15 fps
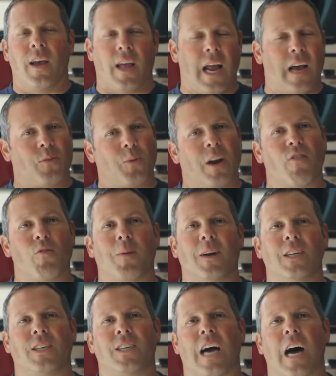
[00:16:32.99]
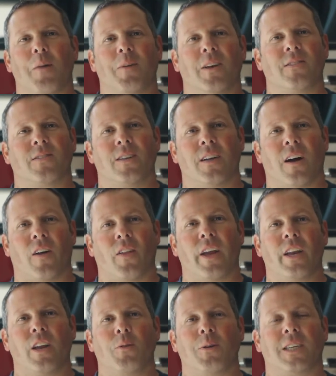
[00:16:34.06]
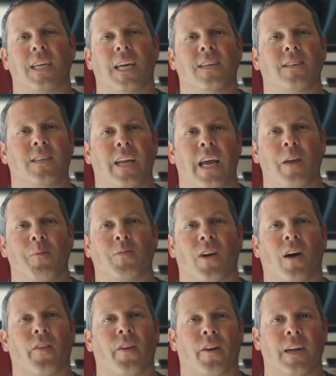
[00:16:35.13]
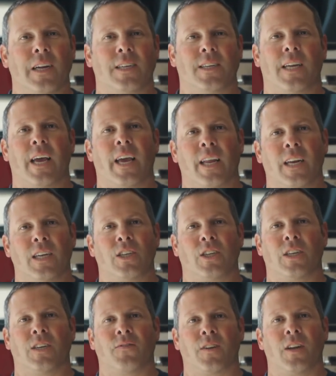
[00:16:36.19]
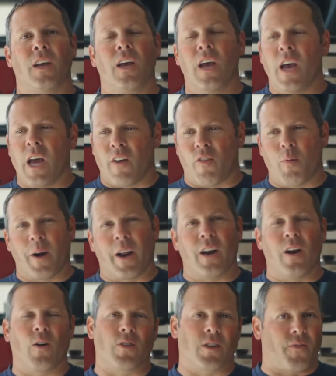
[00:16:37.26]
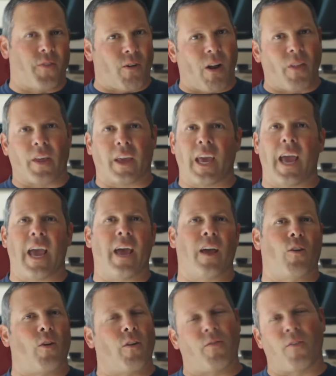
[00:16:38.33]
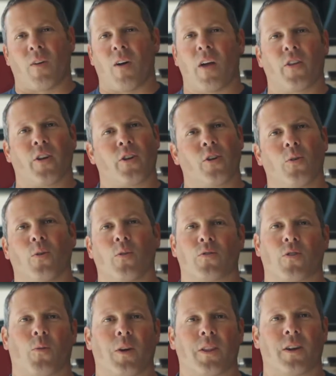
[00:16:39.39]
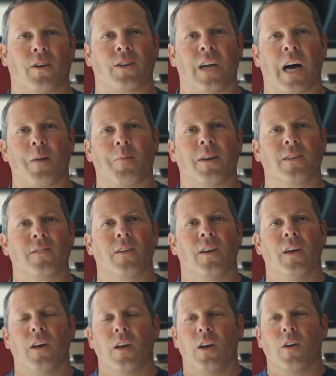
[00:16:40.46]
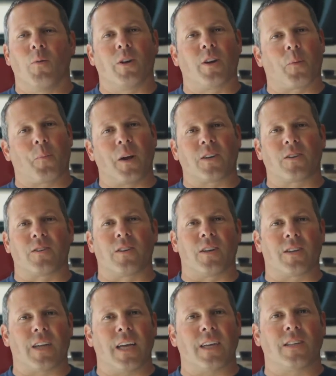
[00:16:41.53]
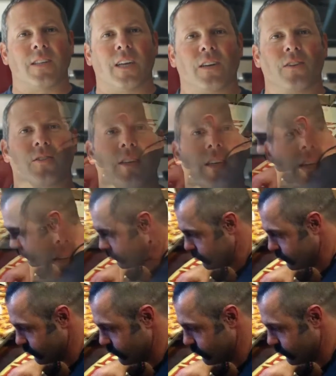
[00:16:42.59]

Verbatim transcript: it has what everybody's job is, and all they do is change the names on there each day and each shift. Everybody knows if they're on the can or if they're on the tools or what their job is. We took pictures of the station that you'll see their